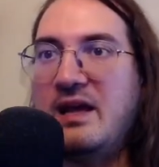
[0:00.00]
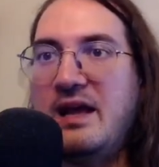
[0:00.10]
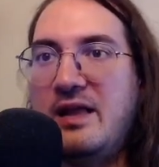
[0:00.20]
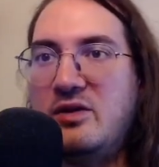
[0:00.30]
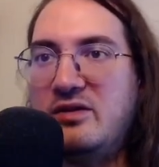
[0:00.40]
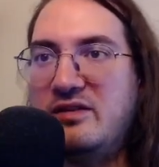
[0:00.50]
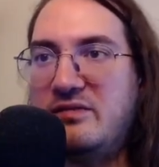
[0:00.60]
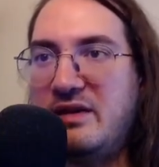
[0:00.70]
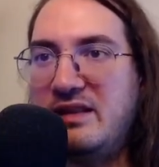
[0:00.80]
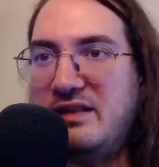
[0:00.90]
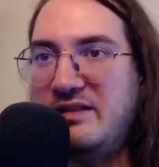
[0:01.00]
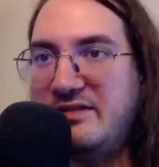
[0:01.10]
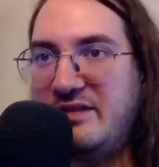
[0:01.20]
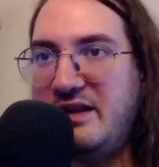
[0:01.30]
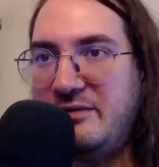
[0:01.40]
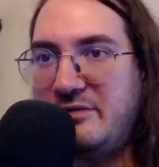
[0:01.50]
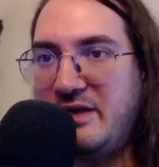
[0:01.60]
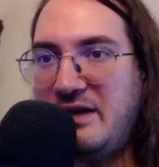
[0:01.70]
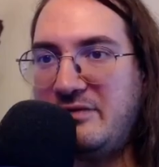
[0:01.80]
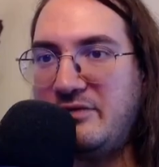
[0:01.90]
And notice finally these
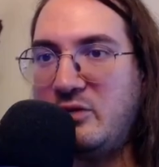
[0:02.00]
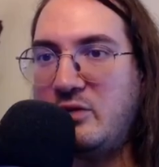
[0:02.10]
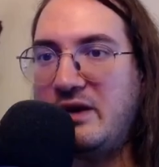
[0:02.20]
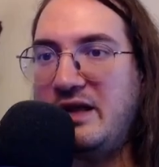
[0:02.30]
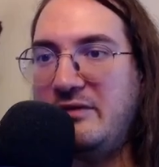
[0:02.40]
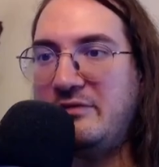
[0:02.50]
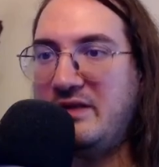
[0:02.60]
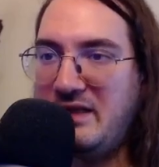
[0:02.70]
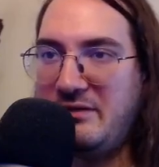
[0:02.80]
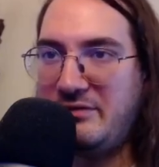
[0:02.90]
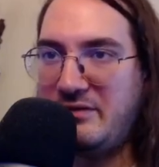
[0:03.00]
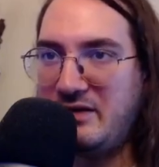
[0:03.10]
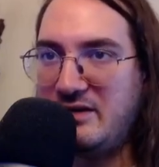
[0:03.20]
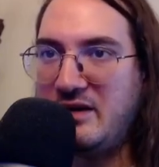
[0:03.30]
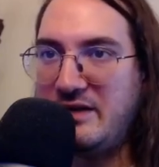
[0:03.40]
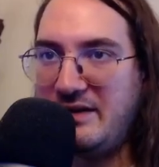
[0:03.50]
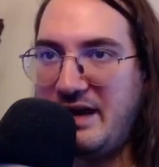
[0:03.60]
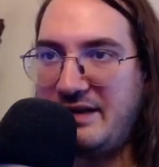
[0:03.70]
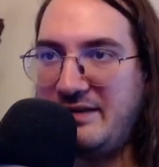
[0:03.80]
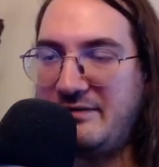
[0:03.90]
ifdef or ifndef
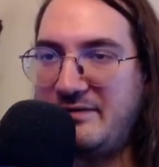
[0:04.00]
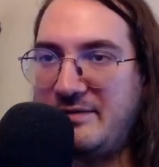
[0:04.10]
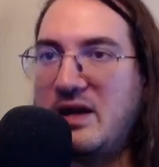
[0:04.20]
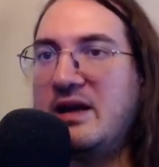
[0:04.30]
directives.